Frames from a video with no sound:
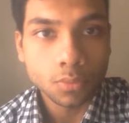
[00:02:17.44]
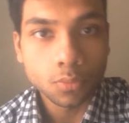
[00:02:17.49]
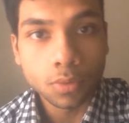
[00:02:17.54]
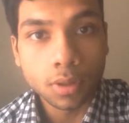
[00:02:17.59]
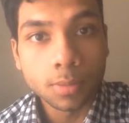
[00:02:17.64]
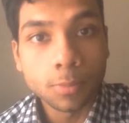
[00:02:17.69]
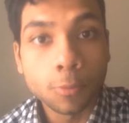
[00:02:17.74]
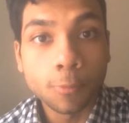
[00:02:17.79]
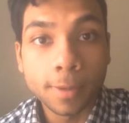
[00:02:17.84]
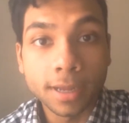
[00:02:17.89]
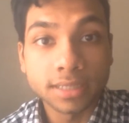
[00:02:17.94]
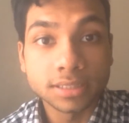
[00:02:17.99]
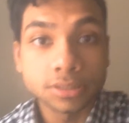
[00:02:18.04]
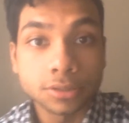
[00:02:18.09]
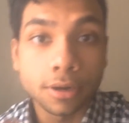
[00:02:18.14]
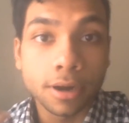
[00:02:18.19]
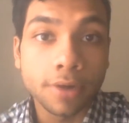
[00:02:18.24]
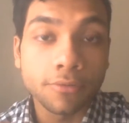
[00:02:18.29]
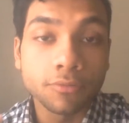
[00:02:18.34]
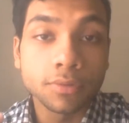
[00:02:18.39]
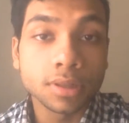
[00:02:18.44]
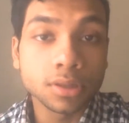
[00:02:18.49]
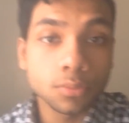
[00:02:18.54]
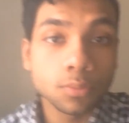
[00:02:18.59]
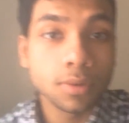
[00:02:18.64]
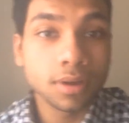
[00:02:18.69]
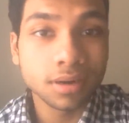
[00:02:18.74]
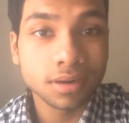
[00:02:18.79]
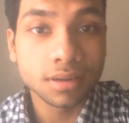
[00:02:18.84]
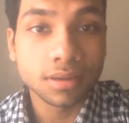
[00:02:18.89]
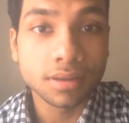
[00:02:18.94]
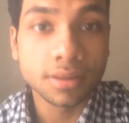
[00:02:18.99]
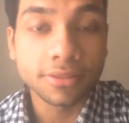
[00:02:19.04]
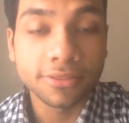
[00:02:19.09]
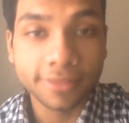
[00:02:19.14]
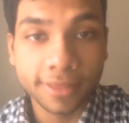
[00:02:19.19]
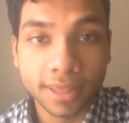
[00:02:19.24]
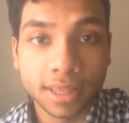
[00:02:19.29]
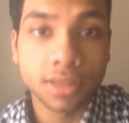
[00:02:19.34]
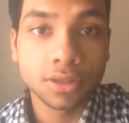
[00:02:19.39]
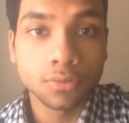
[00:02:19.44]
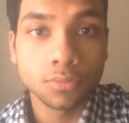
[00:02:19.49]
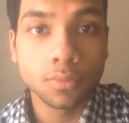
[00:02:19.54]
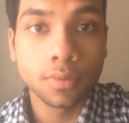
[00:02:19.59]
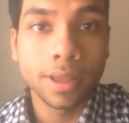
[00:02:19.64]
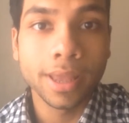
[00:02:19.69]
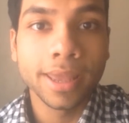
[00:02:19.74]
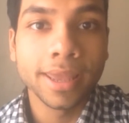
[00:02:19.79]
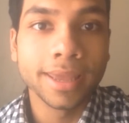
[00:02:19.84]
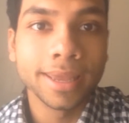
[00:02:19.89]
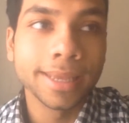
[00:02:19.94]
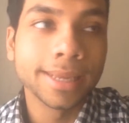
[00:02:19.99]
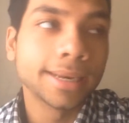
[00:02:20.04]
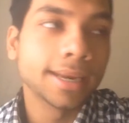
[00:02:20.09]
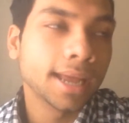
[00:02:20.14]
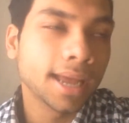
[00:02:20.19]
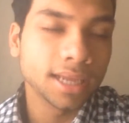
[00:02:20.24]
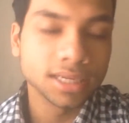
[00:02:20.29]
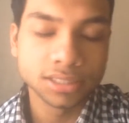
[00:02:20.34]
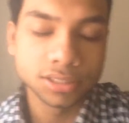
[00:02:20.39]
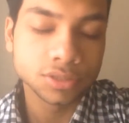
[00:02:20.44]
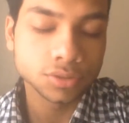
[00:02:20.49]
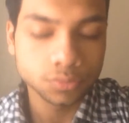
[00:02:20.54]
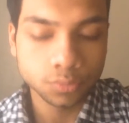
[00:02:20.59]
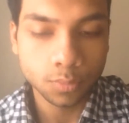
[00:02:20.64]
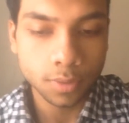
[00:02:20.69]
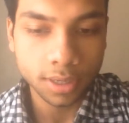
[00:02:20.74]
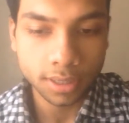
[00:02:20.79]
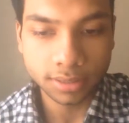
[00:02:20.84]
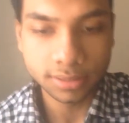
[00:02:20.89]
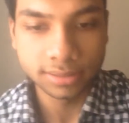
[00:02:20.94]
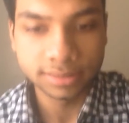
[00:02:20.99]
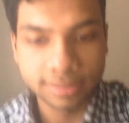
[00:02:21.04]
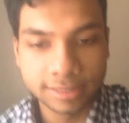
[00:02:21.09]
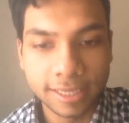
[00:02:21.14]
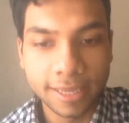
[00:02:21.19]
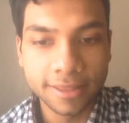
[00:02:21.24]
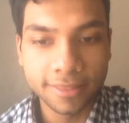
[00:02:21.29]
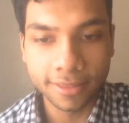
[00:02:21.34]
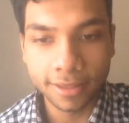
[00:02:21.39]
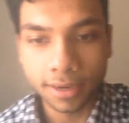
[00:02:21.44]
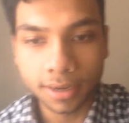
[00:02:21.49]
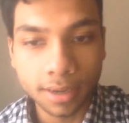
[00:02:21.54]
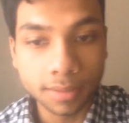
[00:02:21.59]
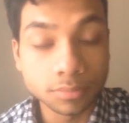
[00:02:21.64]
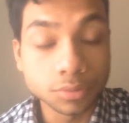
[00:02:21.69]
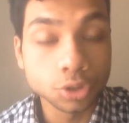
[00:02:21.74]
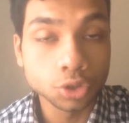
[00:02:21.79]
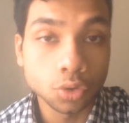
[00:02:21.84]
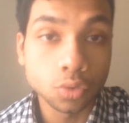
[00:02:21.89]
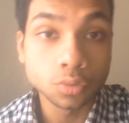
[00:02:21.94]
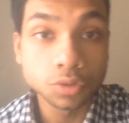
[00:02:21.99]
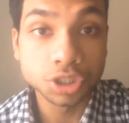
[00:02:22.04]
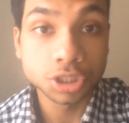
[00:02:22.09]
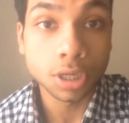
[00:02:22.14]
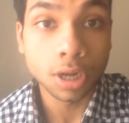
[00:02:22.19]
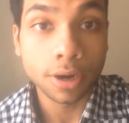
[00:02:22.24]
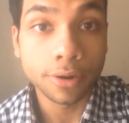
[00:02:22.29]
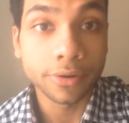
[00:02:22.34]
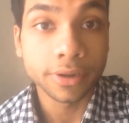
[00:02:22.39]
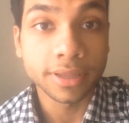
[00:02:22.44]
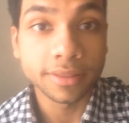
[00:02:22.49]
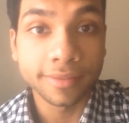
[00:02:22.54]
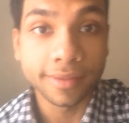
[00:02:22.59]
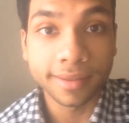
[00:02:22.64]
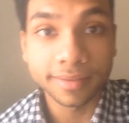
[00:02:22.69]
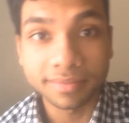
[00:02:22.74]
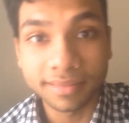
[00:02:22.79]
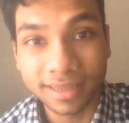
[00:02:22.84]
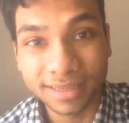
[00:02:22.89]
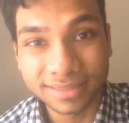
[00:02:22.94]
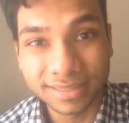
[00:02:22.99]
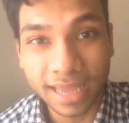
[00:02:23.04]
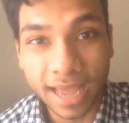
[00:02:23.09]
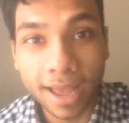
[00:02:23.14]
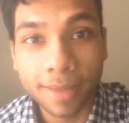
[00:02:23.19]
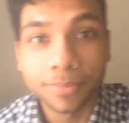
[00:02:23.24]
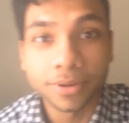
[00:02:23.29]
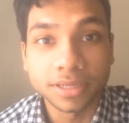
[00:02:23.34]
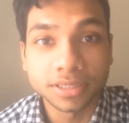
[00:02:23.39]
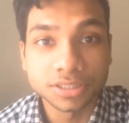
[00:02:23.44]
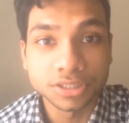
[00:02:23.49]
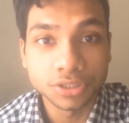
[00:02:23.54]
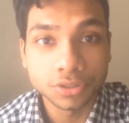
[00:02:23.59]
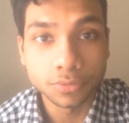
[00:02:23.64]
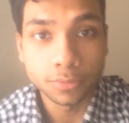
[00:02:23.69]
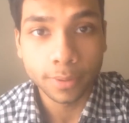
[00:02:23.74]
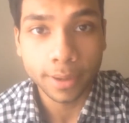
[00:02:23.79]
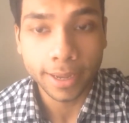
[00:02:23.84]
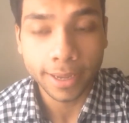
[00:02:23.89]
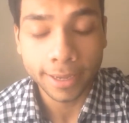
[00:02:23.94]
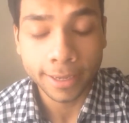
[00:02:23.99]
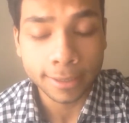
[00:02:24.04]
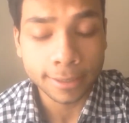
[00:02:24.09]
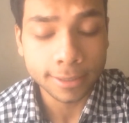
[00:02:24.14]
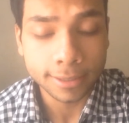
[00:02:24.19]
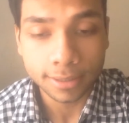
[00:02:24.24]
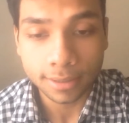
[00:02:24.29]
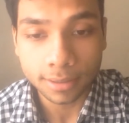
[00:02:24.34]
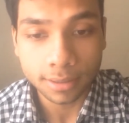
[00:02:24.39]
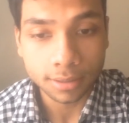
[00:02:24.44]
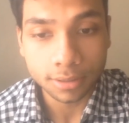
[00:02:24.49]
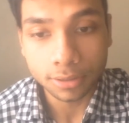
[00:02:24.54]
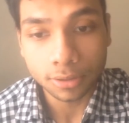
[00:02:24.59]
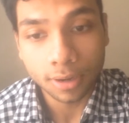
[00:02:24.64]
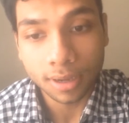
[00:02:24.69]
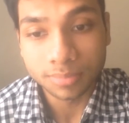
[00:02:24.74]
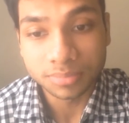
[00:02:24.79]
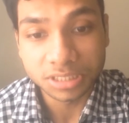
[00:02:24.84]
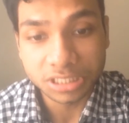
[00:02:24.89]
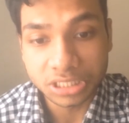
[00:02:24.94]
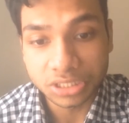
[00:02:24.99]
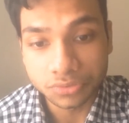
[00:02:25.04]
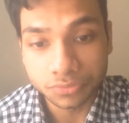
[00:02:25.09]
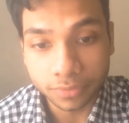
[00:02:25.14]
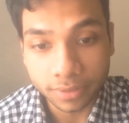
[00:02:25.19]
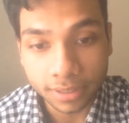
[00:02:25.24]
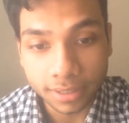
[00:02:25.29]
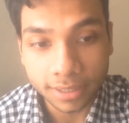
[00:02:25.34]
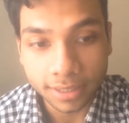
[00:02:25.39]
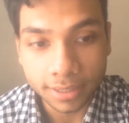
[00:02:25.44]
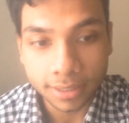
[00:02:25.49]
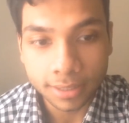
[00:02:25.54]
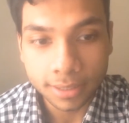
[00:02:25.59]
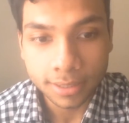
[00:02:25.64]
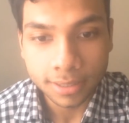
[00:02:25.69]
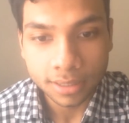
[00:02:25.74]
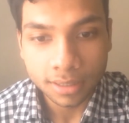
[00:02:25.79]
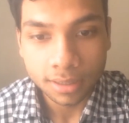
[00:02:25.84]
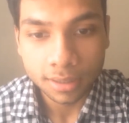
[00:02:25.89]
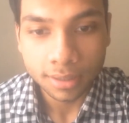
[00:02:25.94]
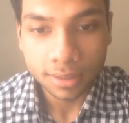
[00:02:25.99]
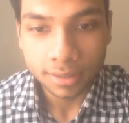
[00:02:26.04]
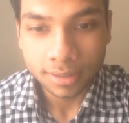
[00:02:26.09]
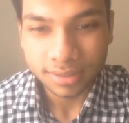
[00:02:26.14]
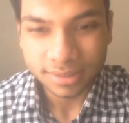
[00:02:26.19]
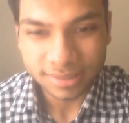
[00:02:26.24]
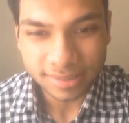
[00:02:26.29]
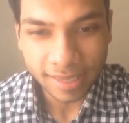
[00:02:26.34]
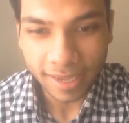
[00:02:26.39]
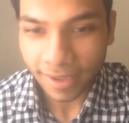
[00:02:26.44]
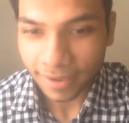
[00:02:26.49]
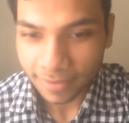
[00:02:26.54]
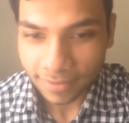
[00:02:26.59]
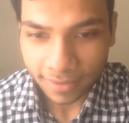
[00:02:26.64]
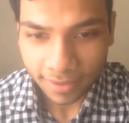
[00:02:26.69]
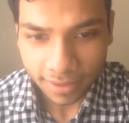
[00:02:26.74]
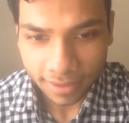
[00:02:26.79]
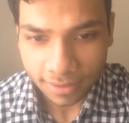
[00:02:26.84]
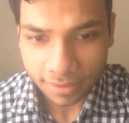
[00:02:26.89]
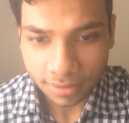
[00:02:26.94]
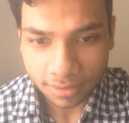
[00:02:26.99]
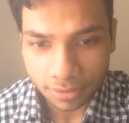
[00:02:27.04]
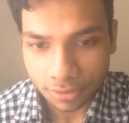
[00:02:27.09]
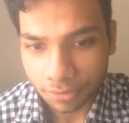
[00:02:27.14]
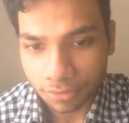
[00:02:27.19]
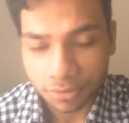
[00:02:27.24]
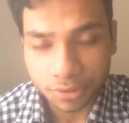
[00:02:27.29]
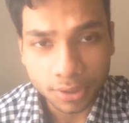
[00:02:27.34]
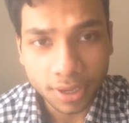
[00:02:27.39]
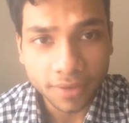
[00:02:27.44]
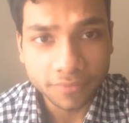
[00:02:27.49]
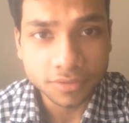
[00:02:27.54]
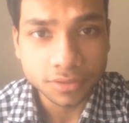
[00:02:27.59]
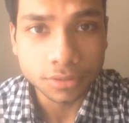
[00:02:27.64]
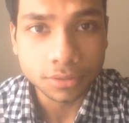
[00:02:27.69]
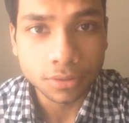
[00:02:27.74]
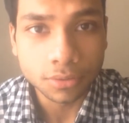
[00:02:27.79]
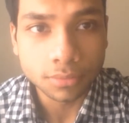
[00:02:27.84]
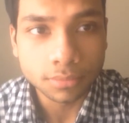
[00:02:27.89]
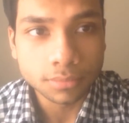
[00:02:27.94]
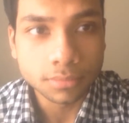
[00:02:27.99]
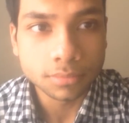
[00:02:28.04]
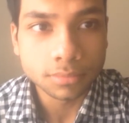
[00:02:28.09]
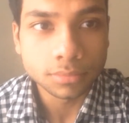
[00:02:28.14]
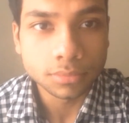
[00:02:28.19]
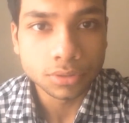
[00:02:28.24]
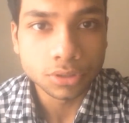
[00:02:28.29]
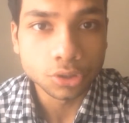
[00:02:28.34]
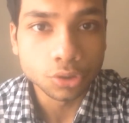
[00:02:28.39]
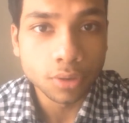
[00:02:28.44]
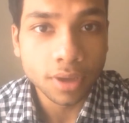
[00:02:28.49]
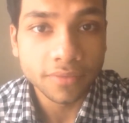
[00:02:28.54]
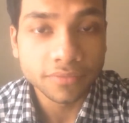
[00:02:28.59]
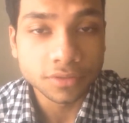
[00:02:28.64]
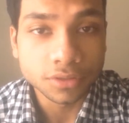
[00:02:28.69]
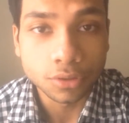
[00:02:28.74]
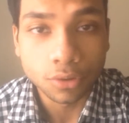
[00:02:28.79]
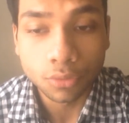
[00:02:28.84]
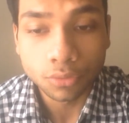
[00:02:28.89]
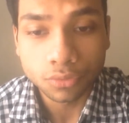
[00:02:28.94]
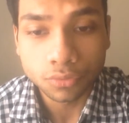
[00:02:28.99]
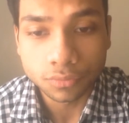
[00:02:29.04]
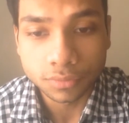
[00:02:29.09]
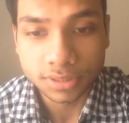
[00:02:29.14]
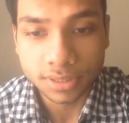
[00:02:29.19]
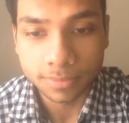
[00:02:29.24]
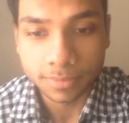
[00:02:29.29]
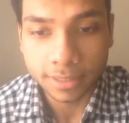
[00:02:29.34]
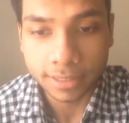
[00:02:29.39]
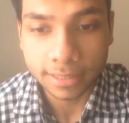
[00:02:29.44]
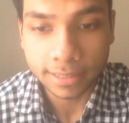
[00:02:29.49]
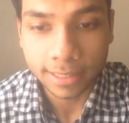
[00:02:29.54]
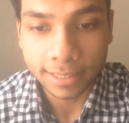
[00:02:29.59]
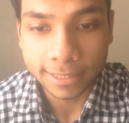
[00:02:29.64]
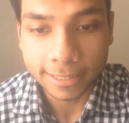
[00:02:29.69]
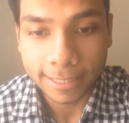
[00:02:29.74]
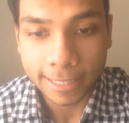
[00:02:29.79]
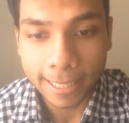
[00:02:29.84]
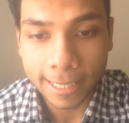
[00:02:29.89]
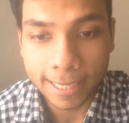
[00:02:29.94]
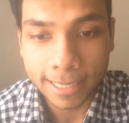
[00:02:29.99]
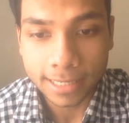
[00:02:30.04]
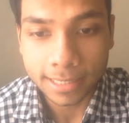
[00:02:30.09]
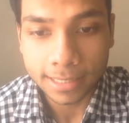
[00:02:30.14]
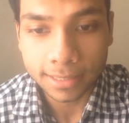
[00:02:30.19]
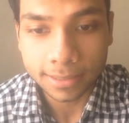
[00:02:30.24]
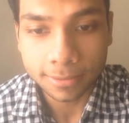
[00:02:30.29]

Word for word: Well, Mobassar, I really want to thank you, and I just wanted to say that I'm so sorry that that's happening to you, and uh, you know, I'm just really sad that you know you have to go, you have to go through something like that.